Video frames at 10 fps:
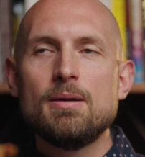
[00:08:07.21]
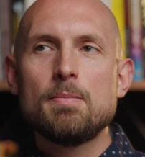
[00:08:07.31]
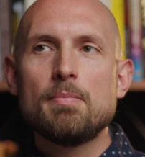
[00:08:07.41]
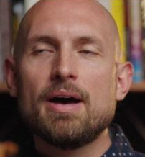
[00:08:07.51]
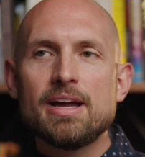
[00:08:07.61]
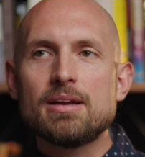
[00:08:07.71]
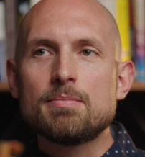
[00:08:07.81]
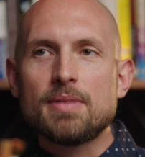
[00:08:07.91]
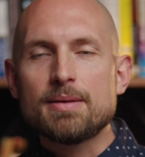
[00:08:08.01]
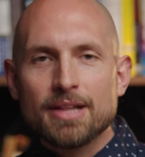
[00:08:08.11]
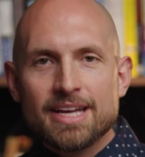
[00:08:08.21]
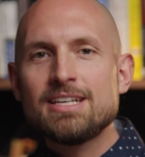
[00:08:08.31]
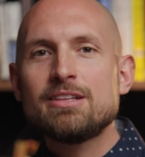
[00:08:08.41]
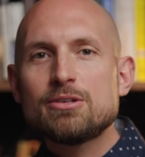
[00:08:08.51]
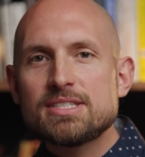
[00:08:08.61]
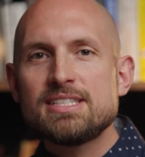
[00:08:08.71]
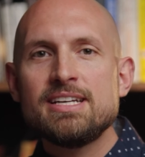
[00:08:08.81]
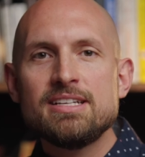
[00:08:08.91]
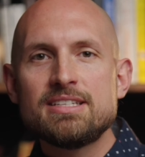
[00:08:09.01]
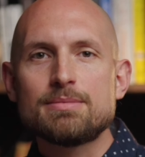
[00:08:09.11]
By planting those
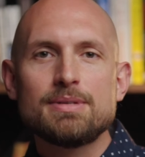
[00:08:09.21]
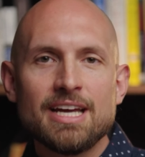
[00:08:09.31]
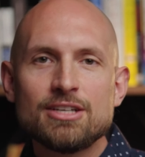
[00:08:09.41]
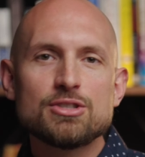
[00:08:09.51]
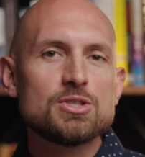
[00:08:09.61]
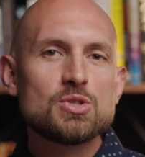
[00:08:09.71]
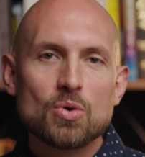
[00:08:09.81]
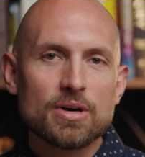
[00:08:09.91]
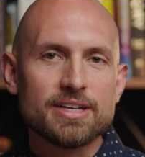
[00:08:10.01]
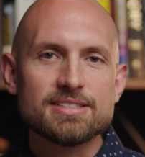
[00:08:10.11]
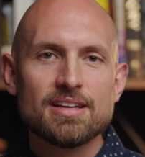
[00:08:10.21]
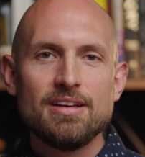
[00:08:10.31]
seeds as potential stories,